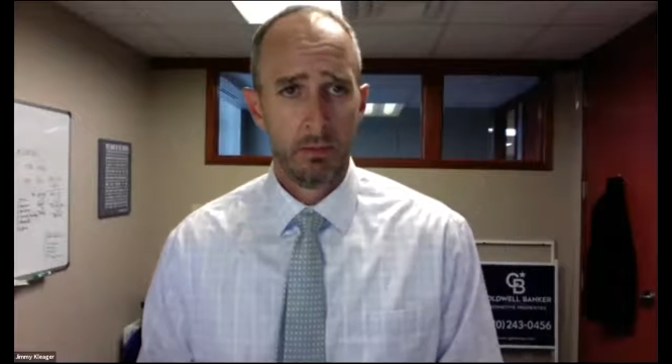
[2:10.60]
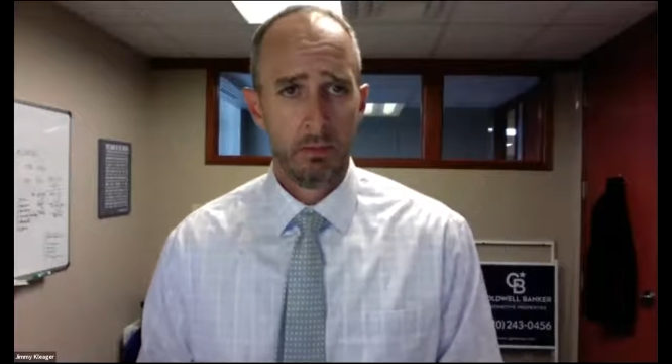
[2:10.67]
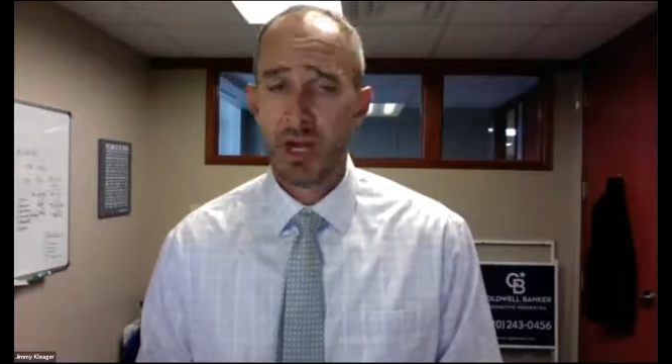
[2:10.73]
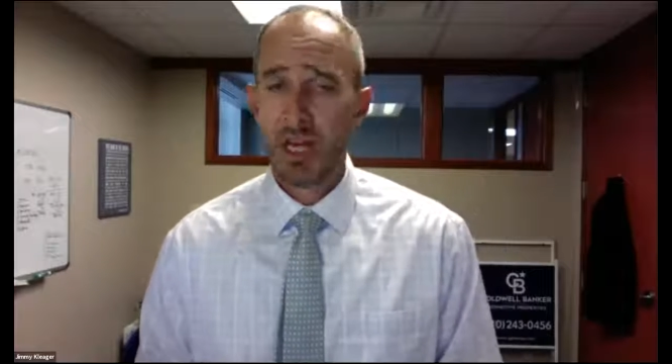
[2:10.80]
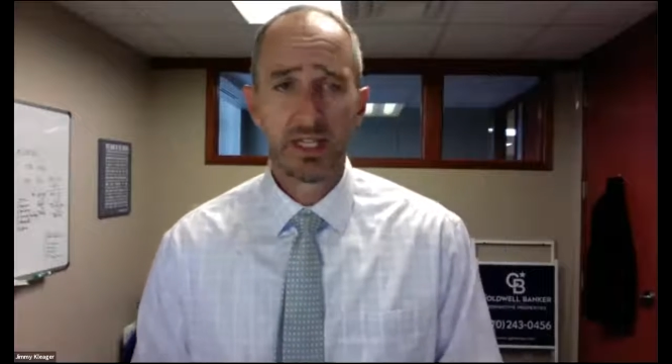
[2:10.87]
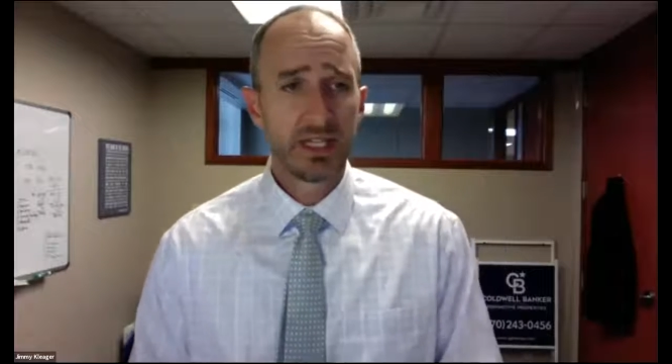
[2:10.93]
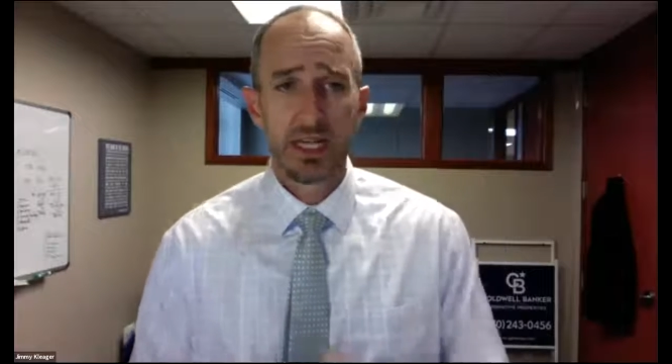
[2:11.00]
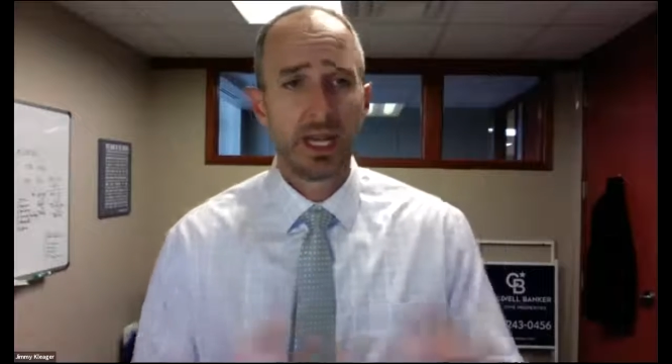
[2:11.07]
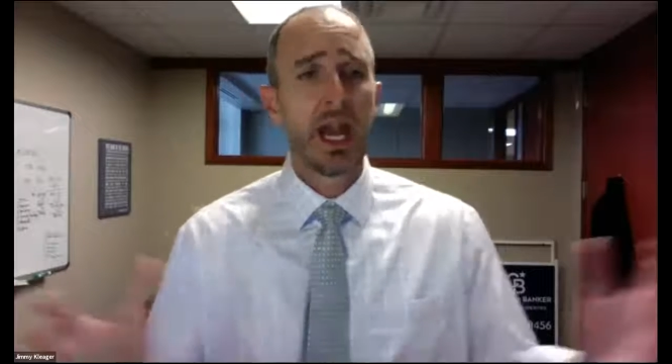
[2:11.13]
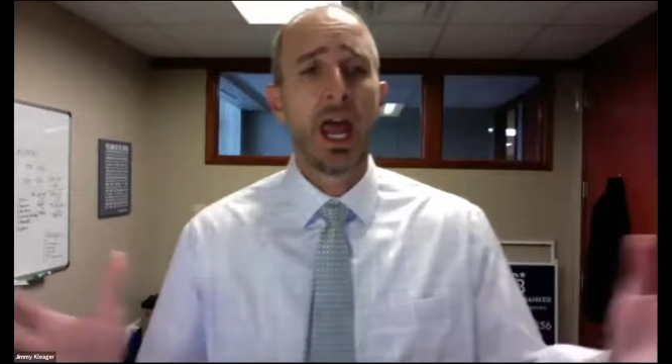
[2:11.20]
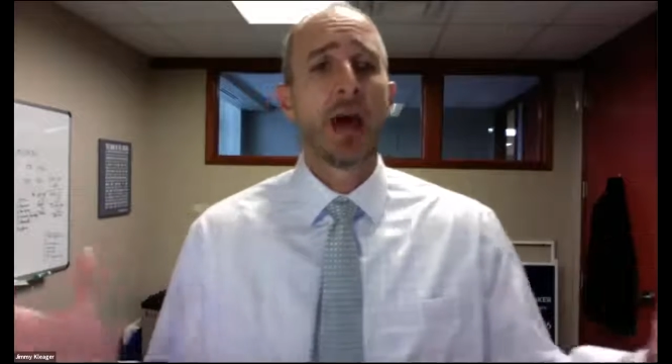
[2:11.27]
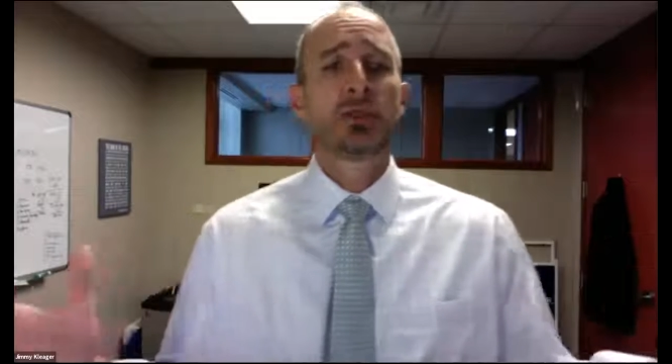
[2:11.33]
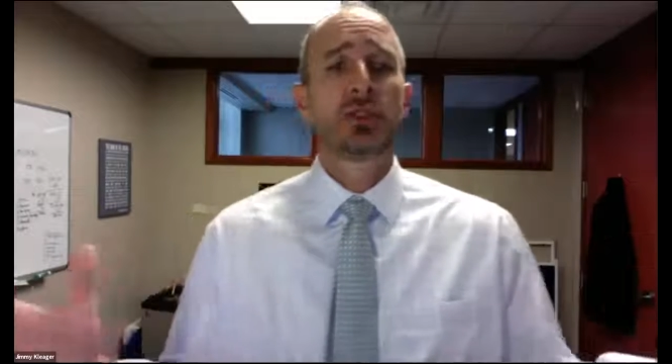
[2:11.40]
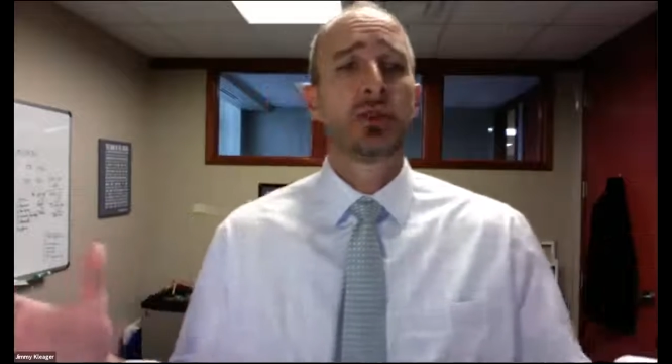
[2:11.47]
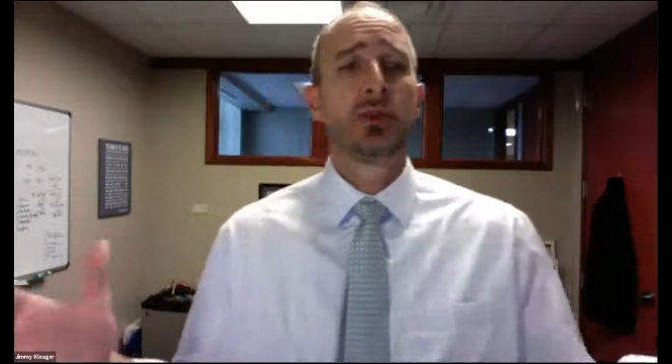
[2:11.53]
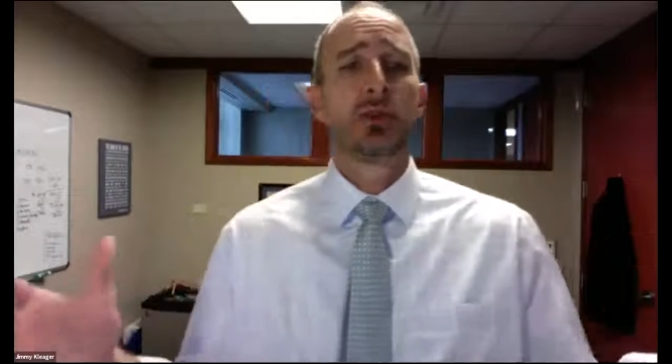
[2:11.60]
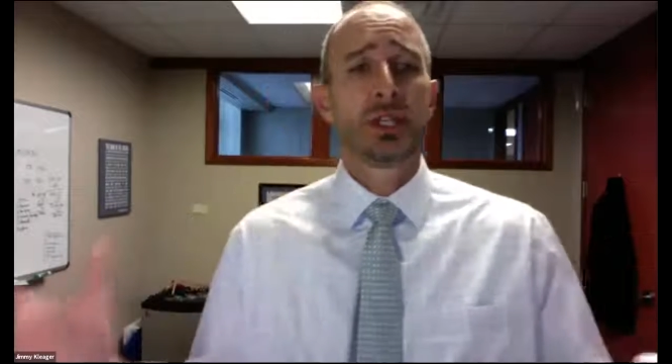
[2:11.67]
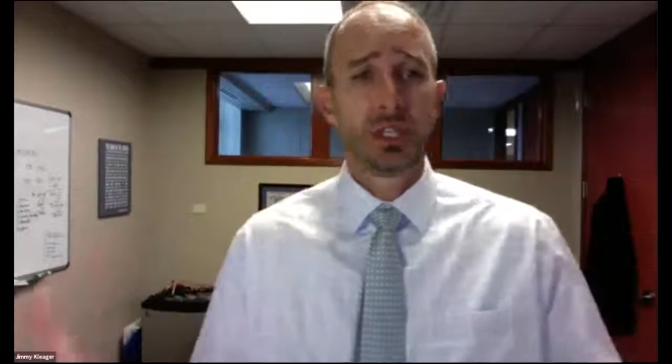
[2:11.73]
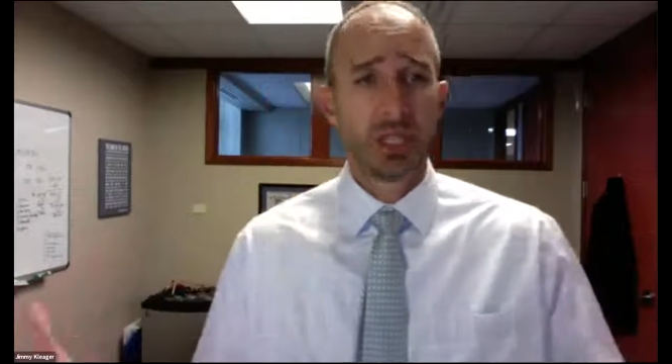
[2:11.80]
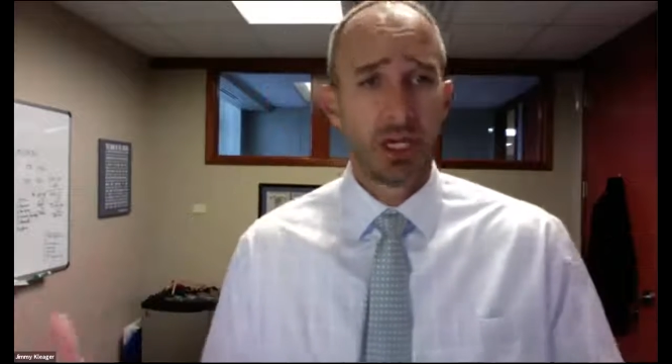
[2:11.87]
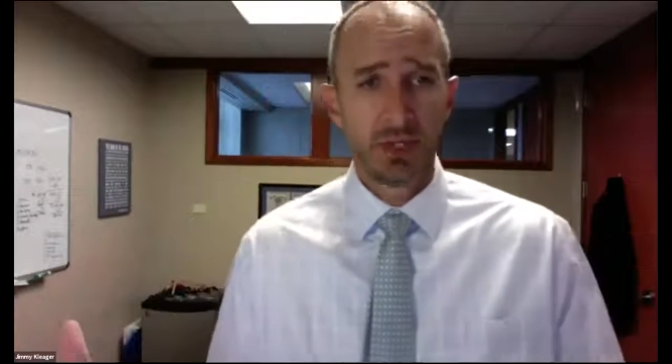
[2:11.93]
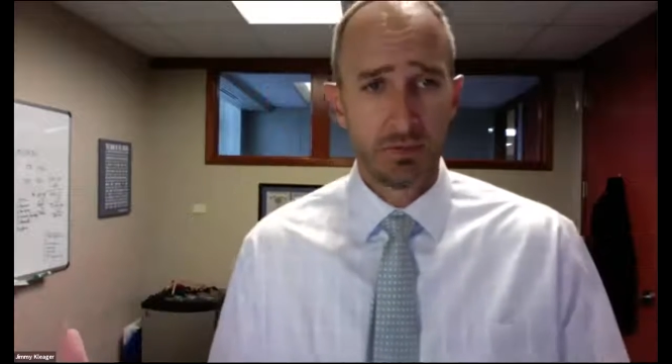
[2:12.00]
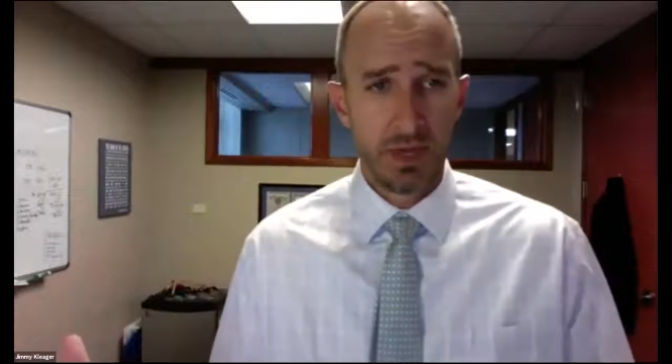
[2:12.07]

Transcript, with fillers: But I said it absolutely does